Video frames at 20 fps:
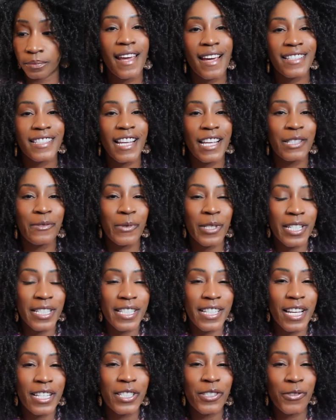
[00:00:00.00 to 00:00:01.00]
Next, as we
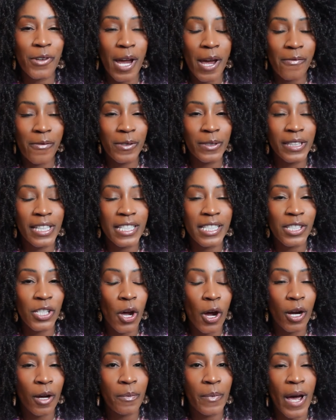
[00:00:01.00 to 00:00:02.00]
discuss travel, let's
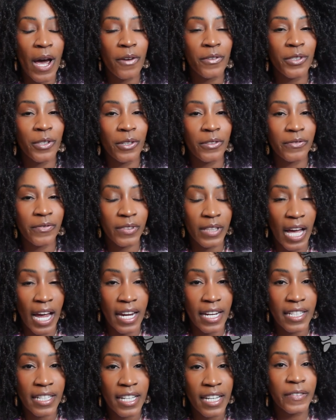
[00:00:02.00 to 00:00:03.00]
talk about your
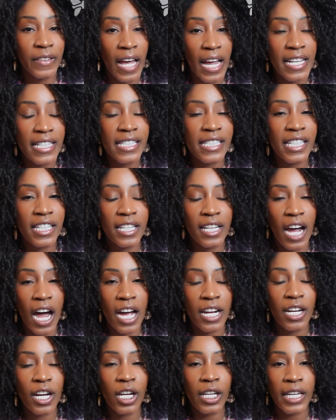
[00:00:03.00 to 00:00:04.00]
flight. Flights to
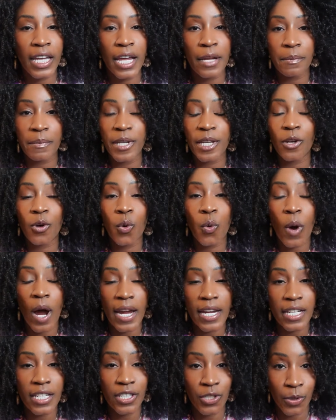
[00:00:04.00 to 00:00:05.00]
Ghana can be
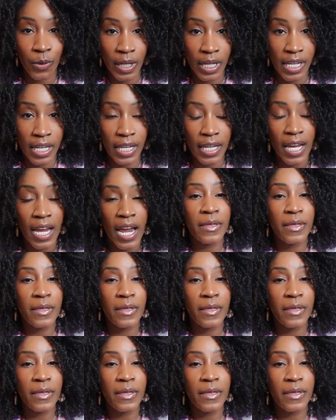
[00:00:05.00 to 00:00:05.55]
quite tricky.